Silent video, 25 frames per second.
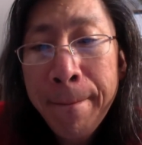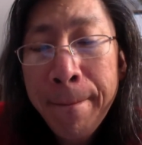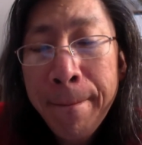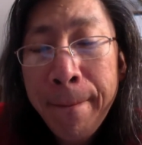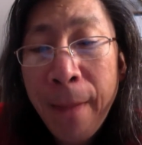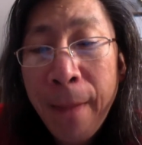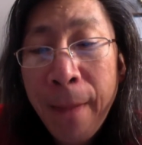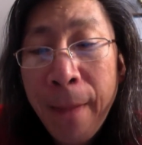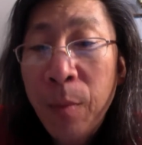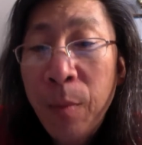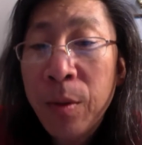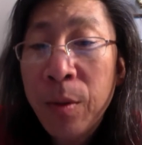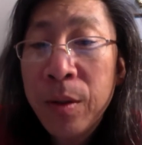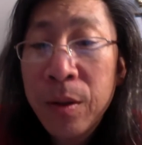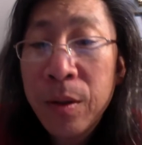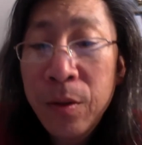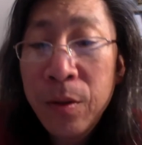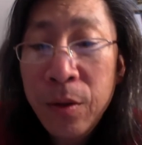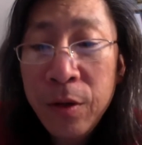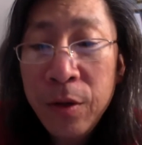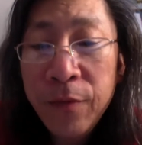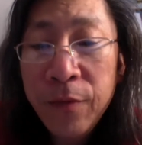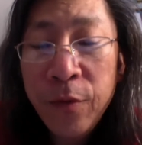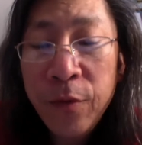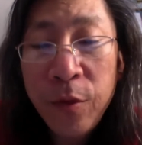I'm going to
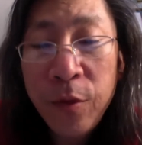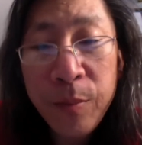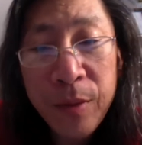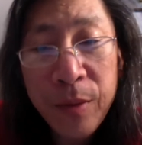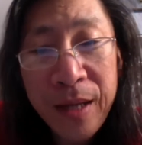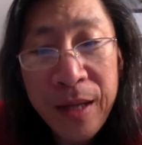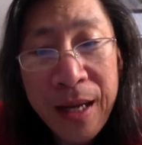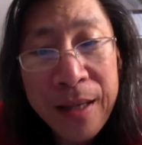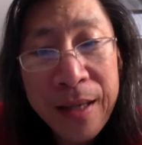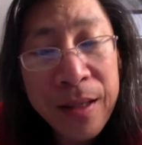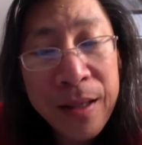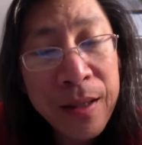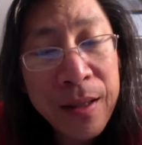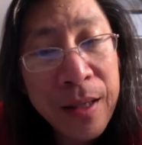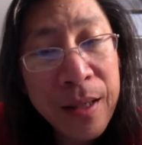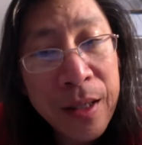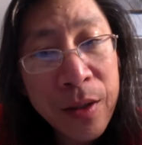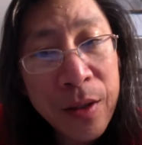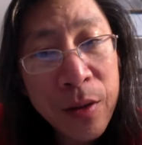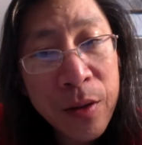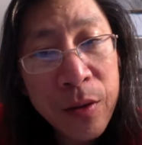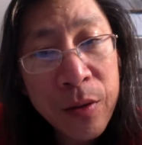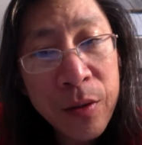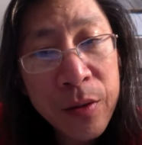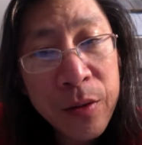look for a planet like
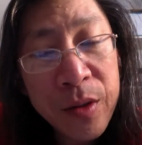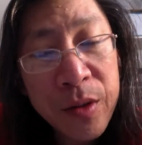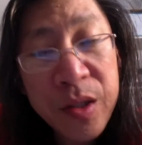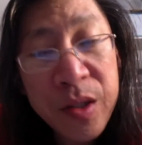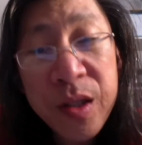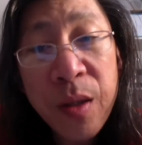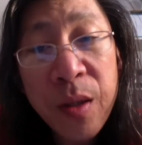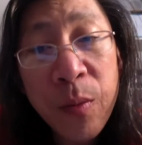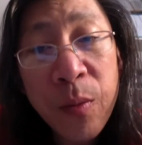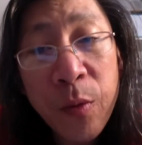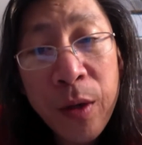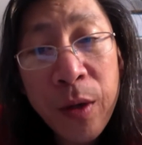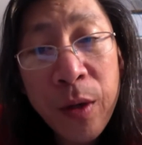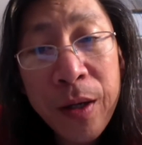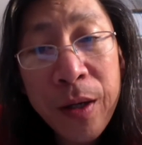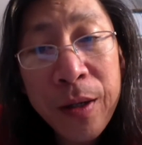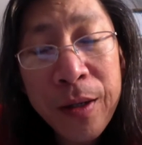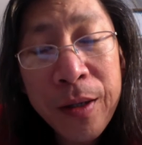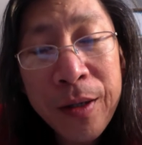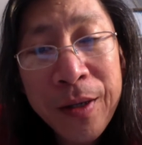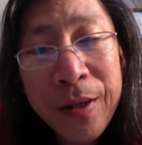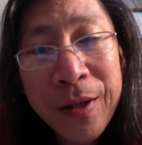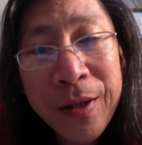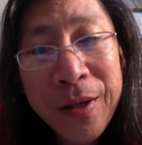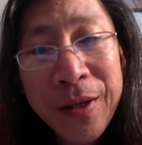Earth somewhere.
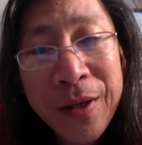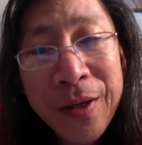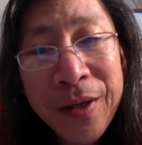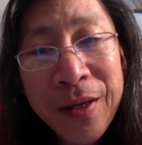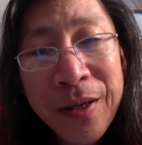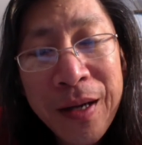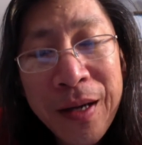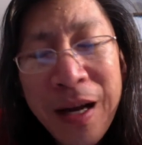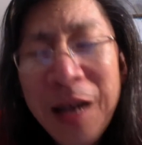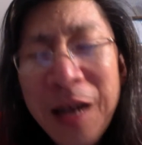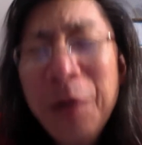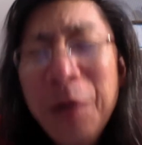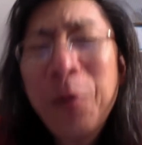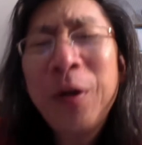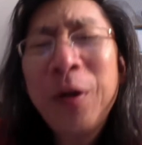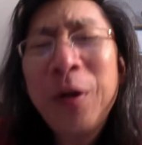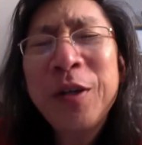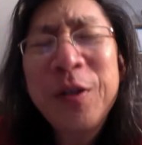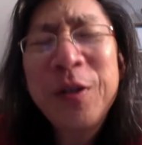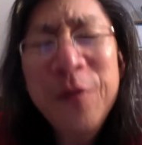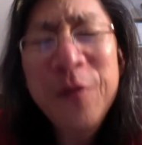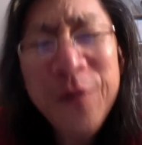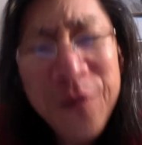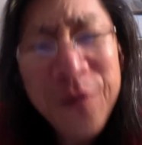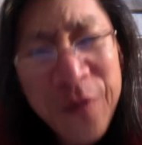I want
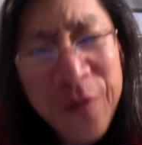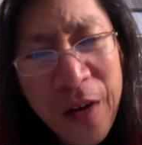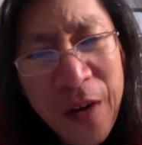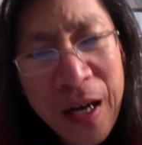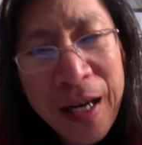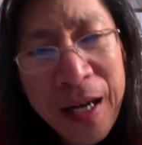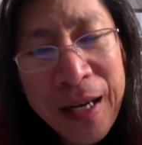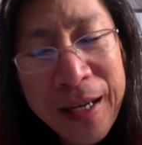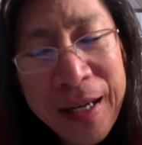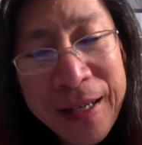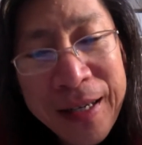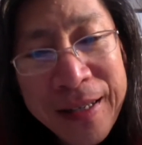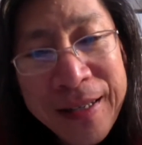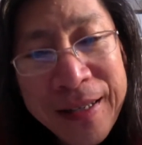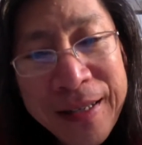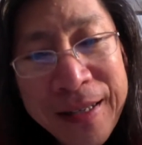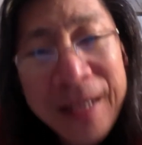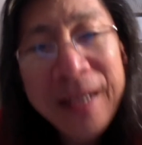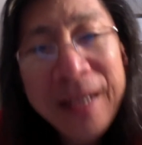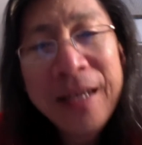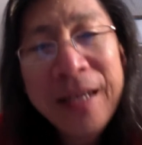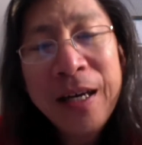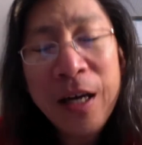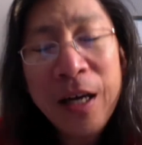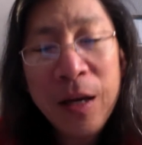to find
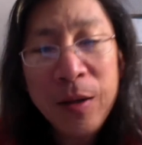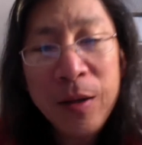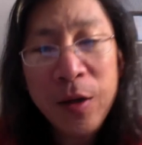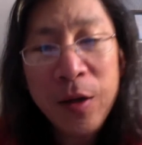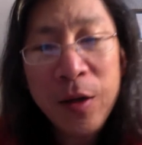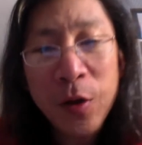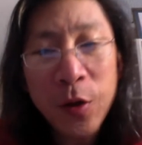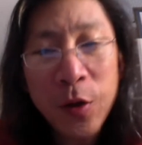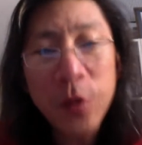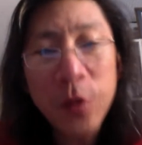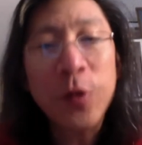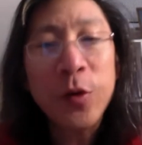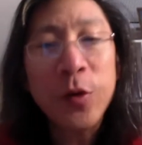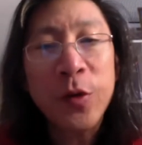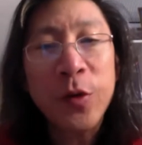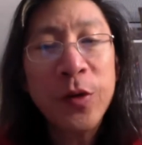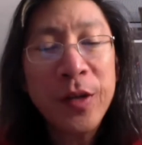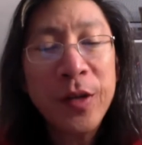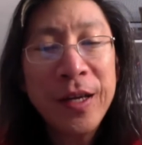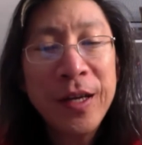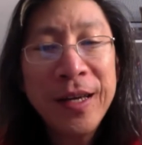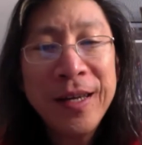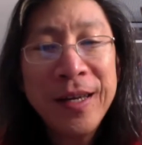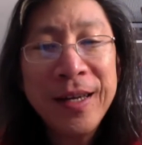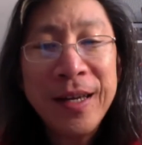an Earth
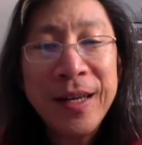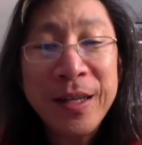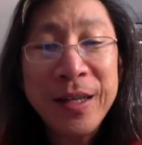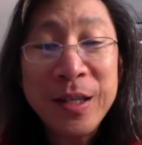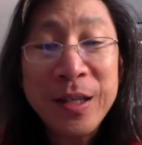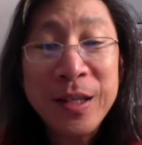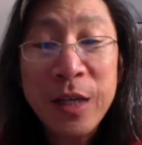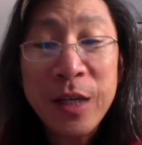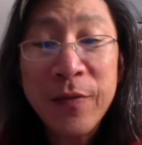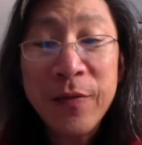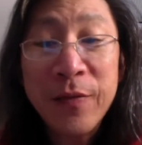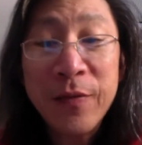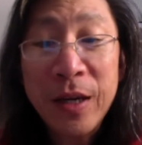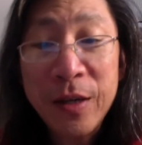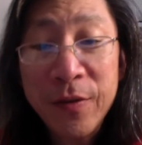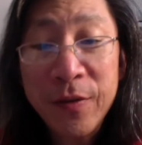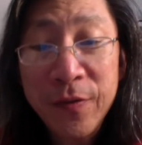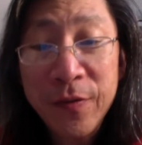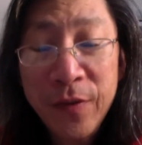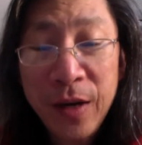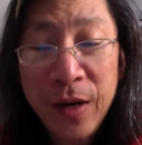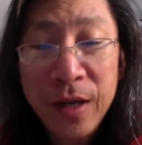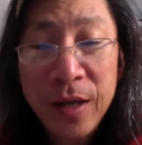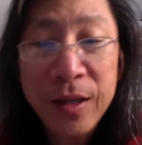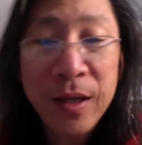and see if I can
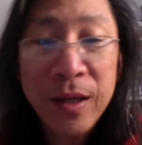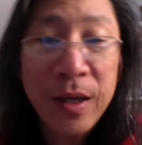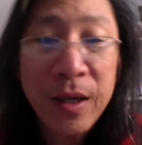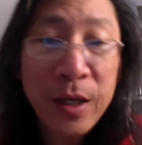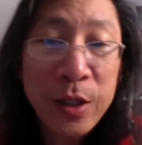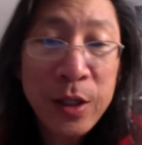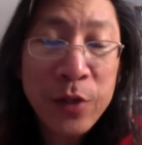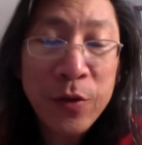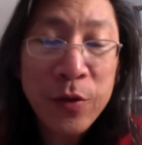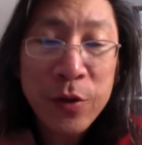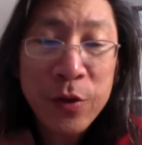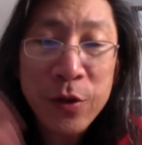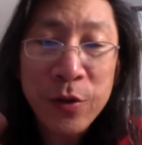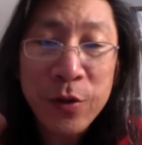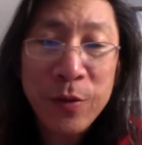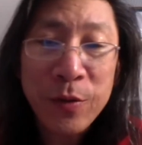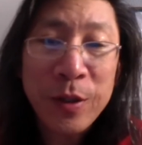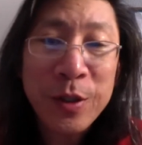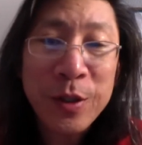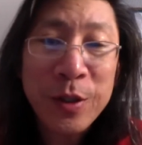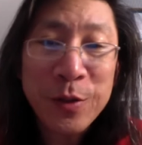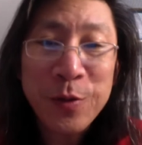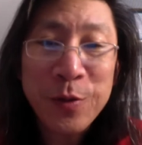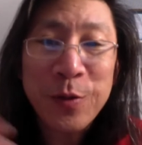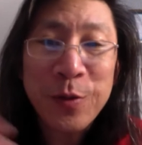find
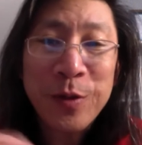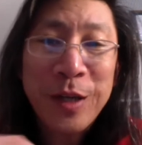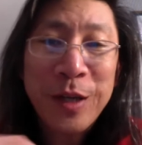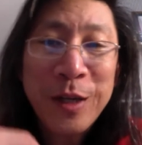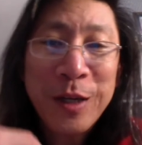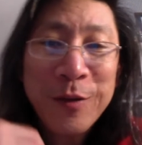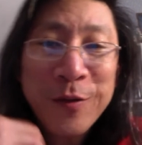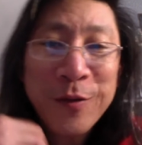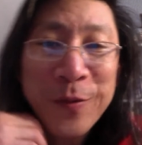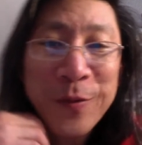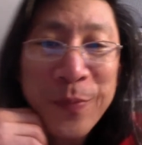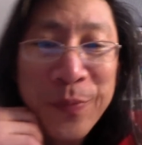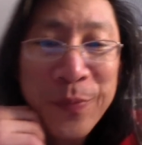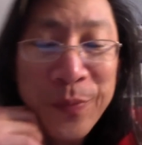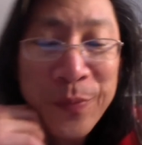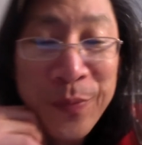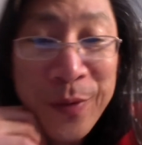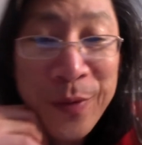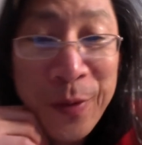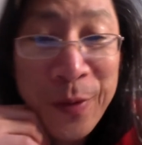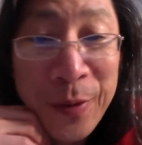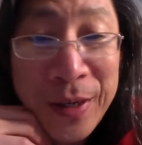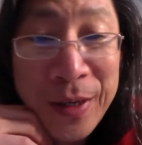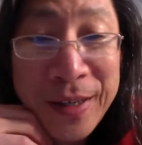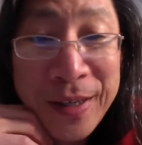extraterrestrial life,
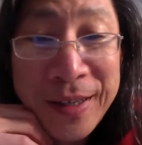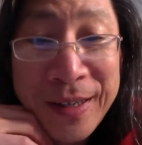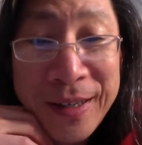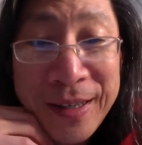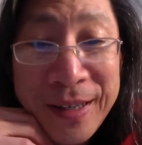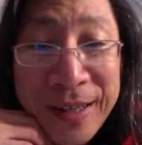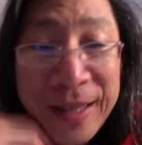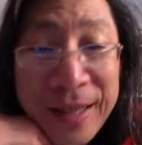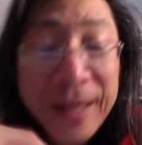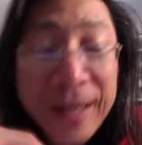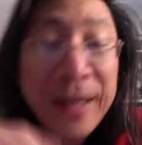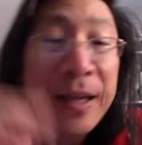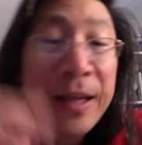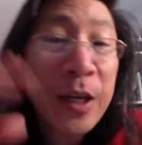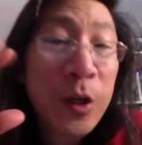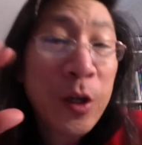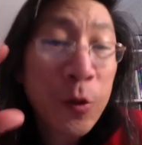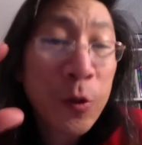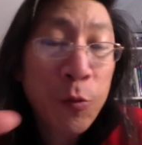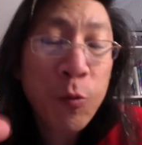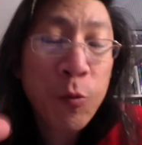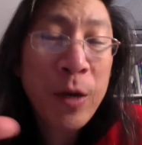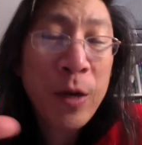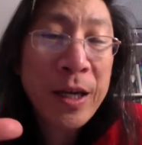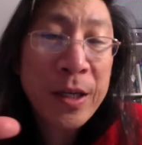right?
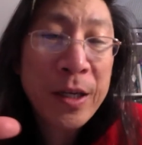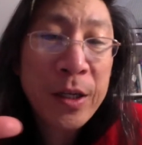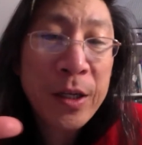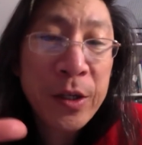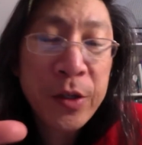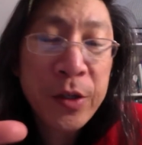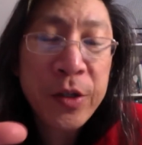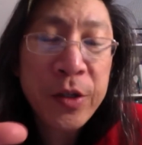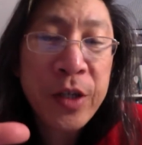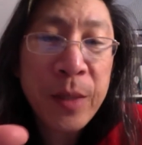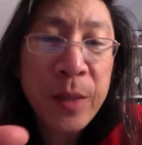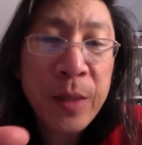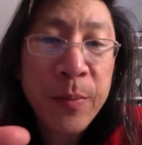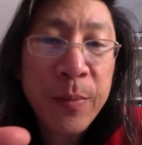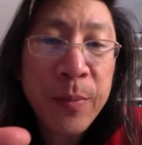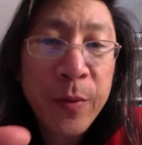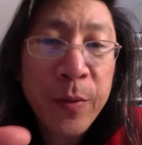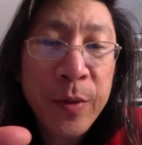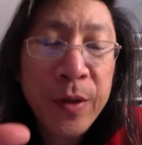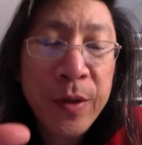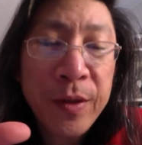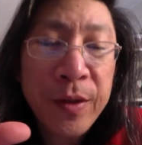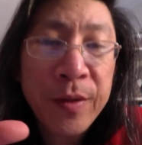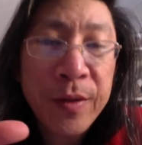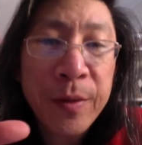Great
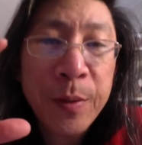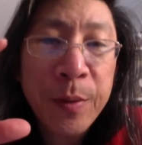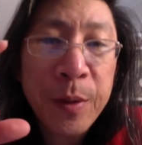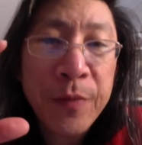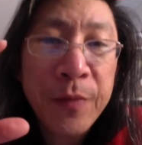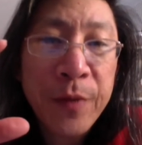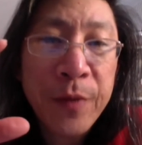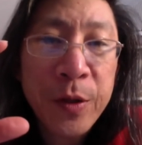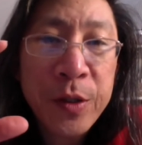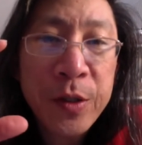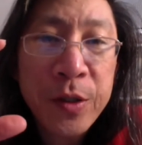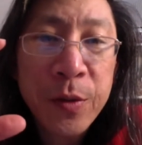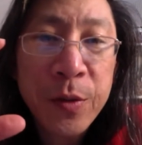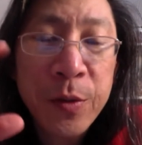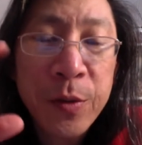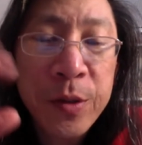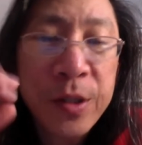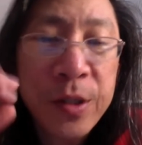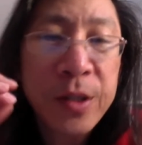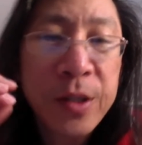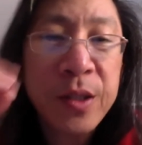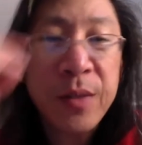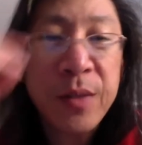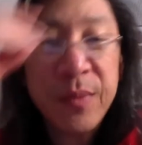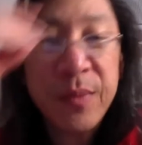contemporary theory of our solar
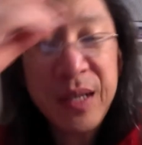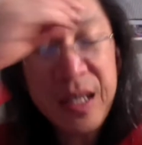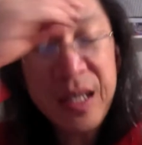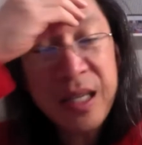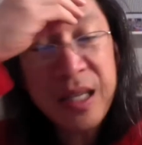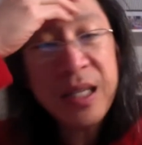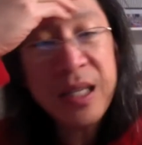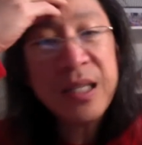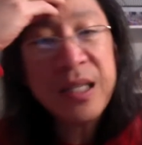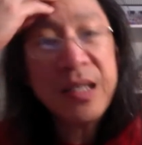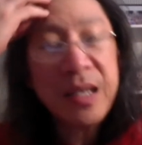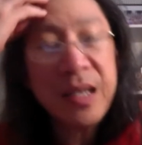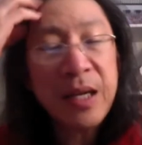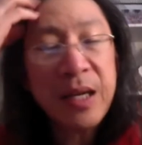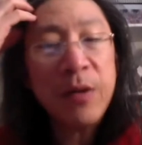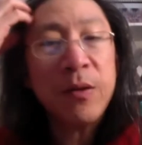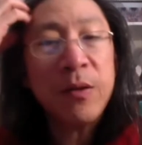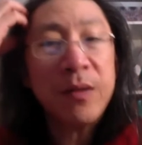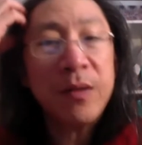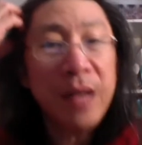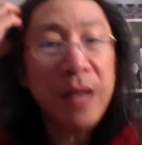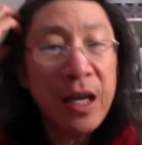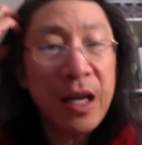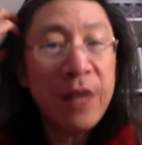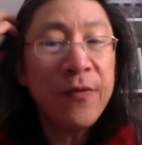system. Is there
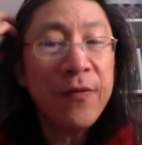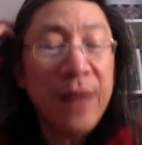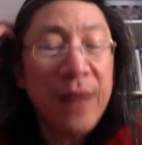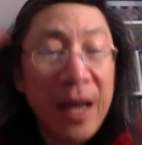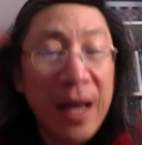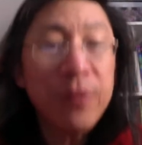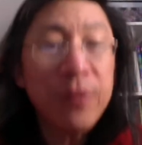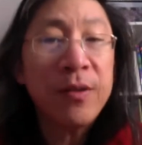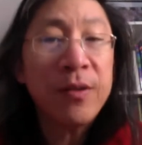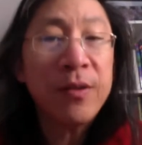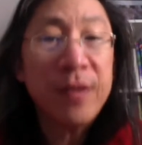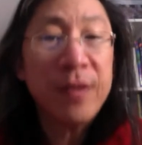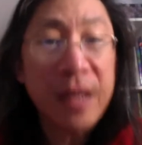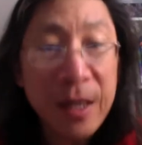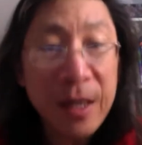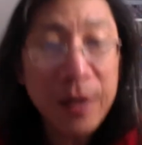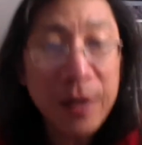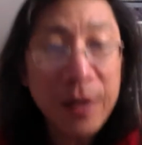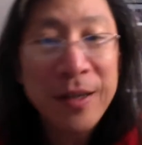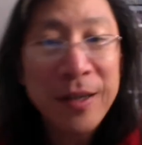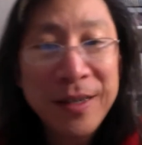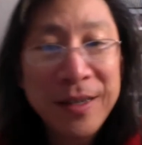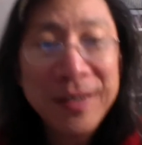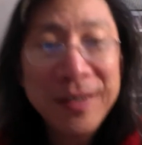life out there?